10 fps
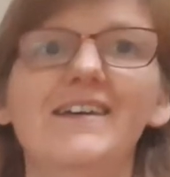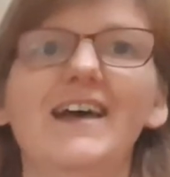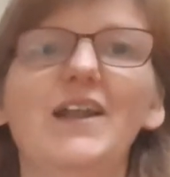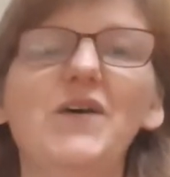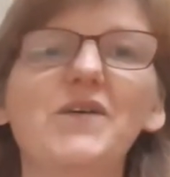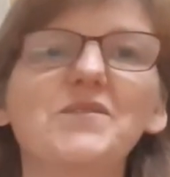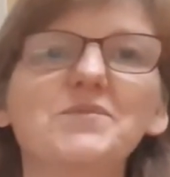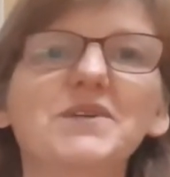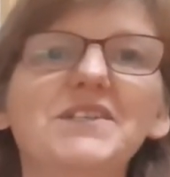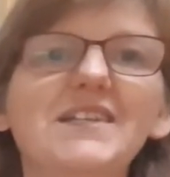Hello
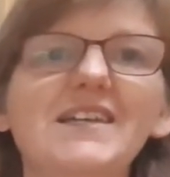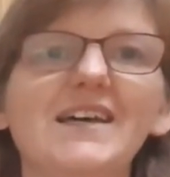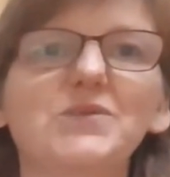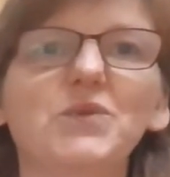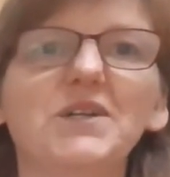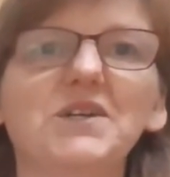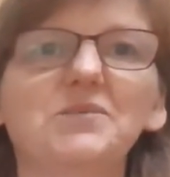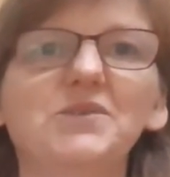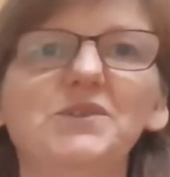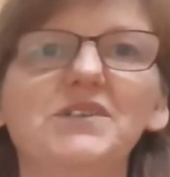everybody and
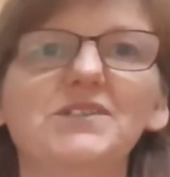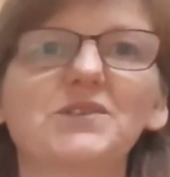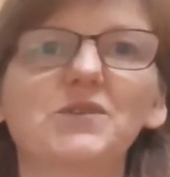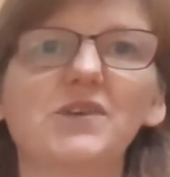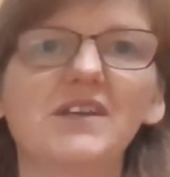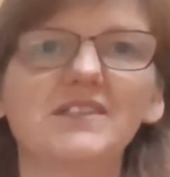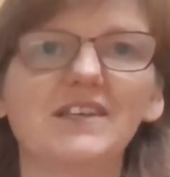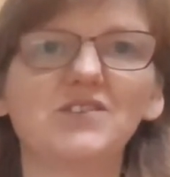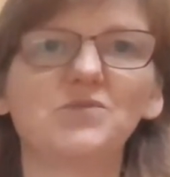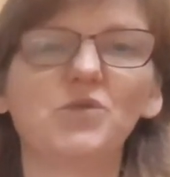welcome to this cooking
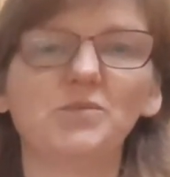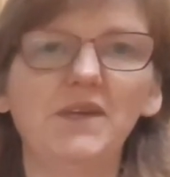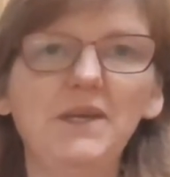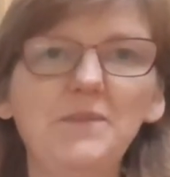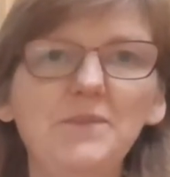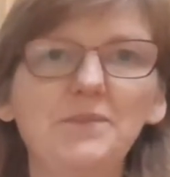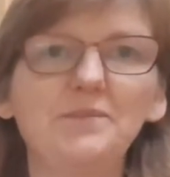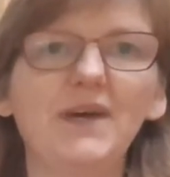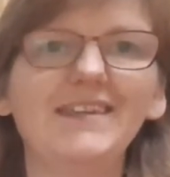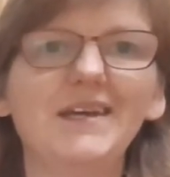session with me.
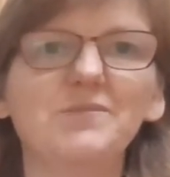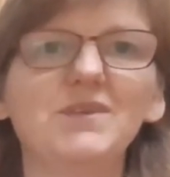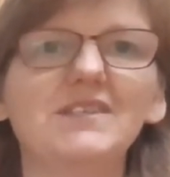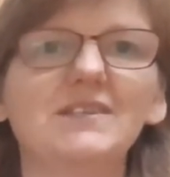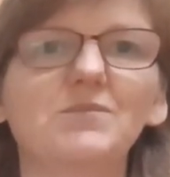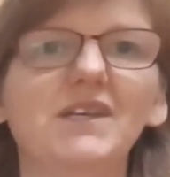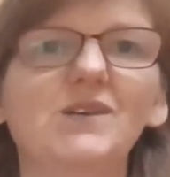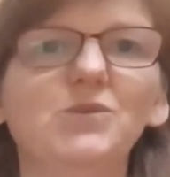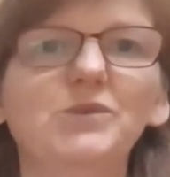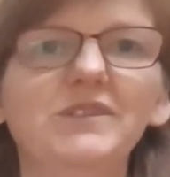My name is Sabine
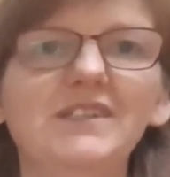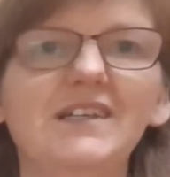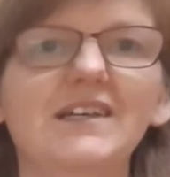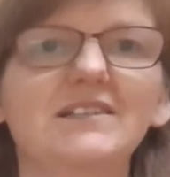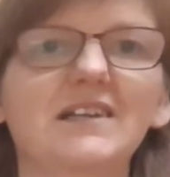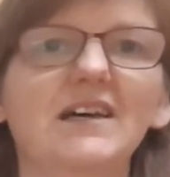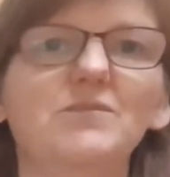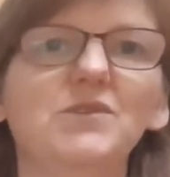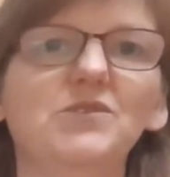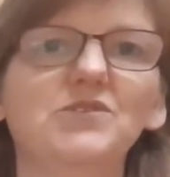and
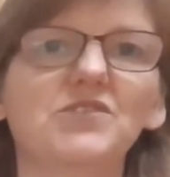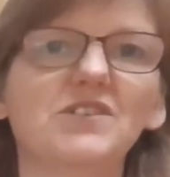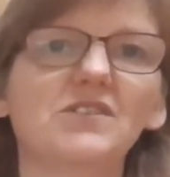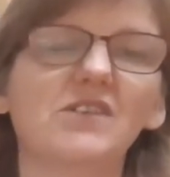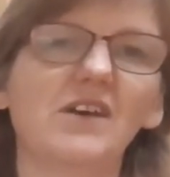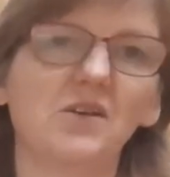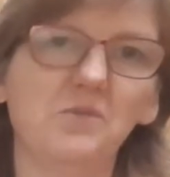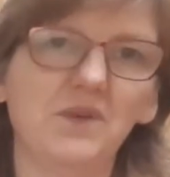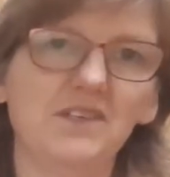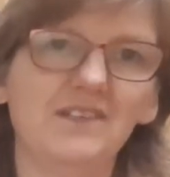I'm a nutritional
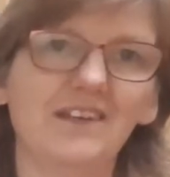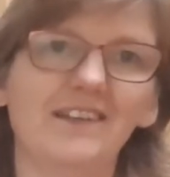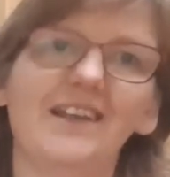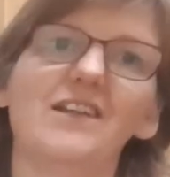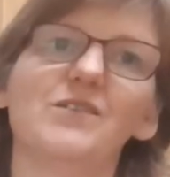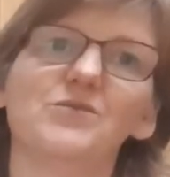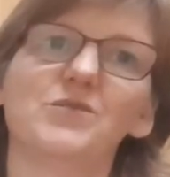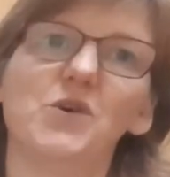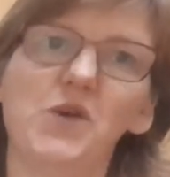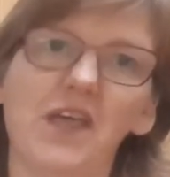therapist and I love
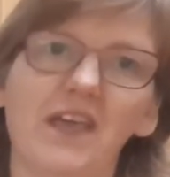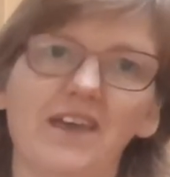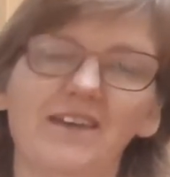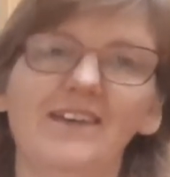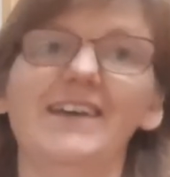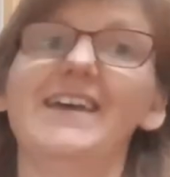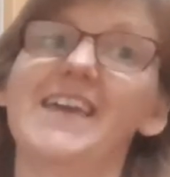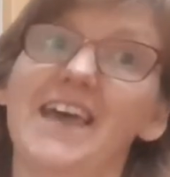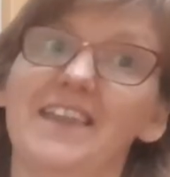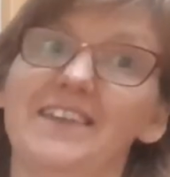cooking
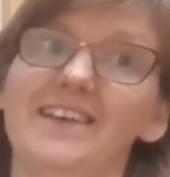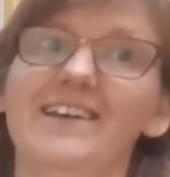again.